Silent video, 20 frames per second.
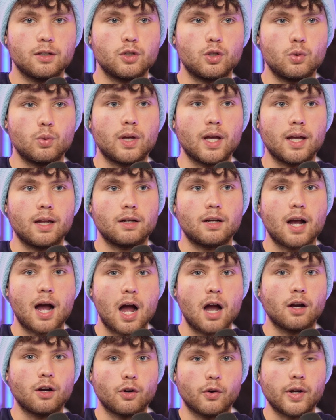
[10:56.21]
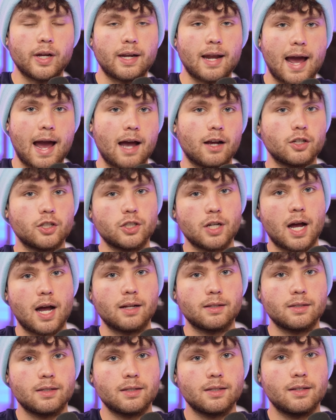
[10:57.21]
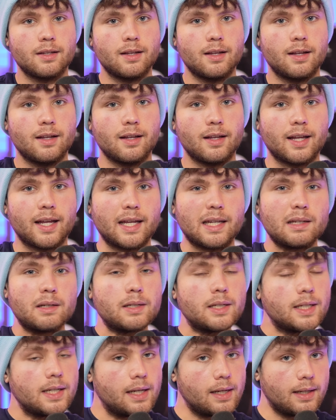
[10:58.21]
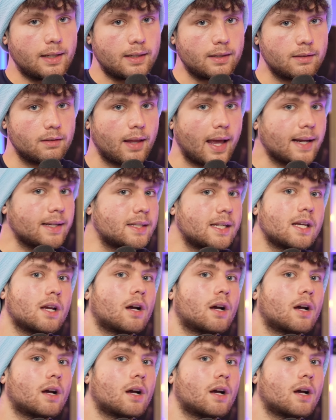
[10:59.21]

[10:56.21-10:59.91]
to get concrete ass shots in like